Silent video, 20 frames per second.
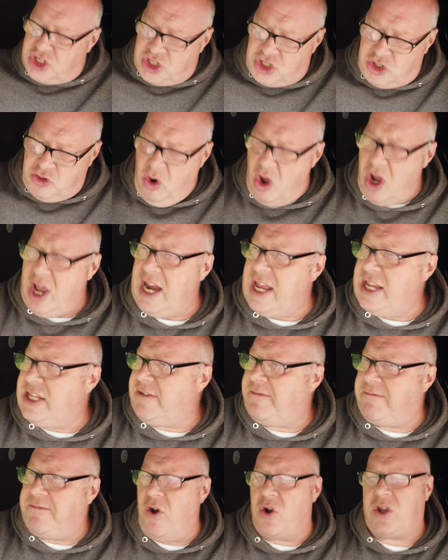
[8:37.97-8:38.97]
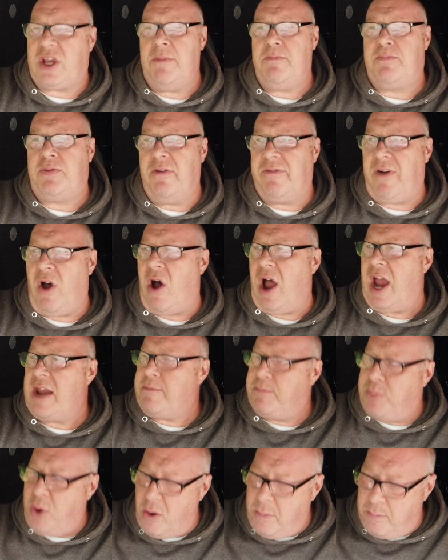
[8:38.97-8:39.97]
struggling to fucking
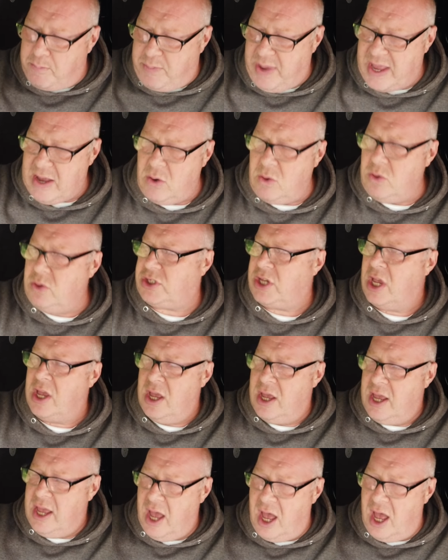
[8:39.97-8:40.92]
provide, put bills,